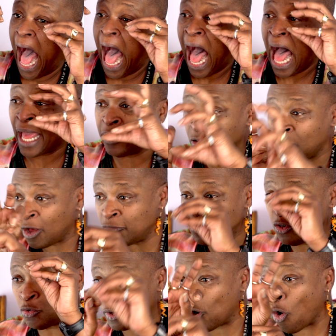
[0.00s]
I love
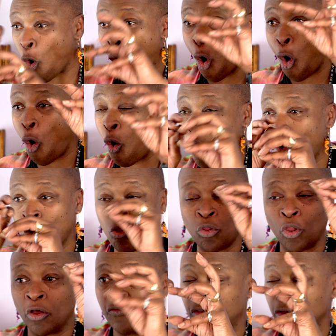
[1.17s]
doing
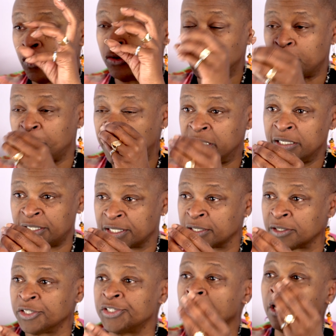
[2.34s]
all of those
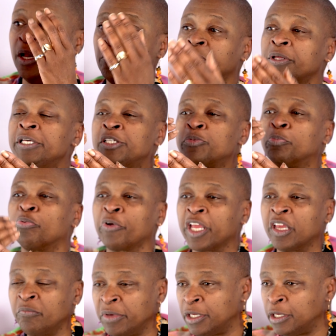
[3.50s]
pieces. Please
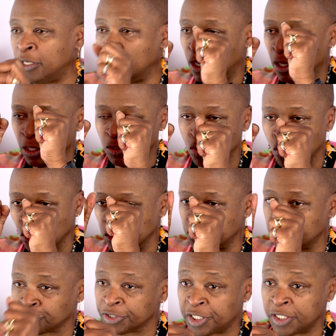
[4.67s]
bring me your
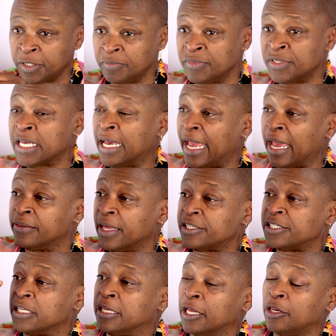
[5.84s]
dreams and
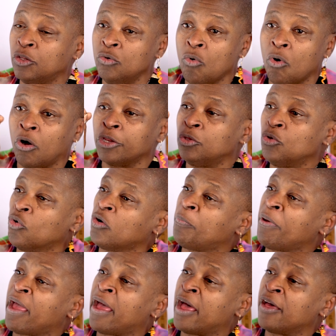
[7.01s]
let's get you on your
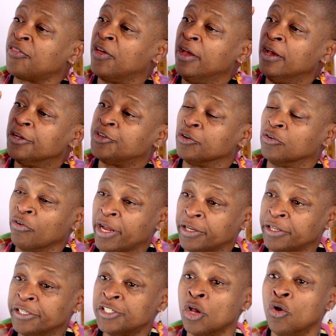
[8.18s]
path to
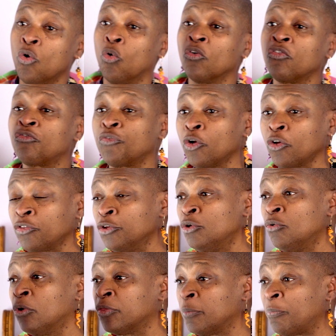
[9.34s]
greatness or further
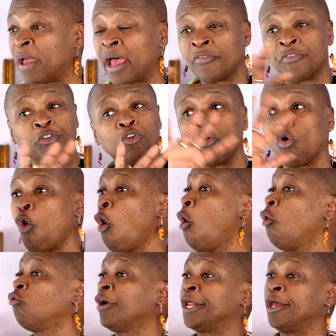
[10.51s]
you on the path that you're
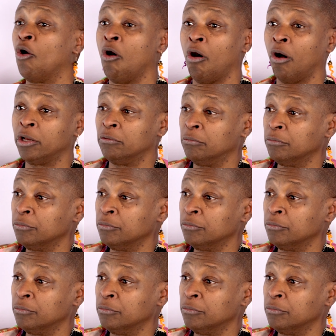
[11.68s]
already on.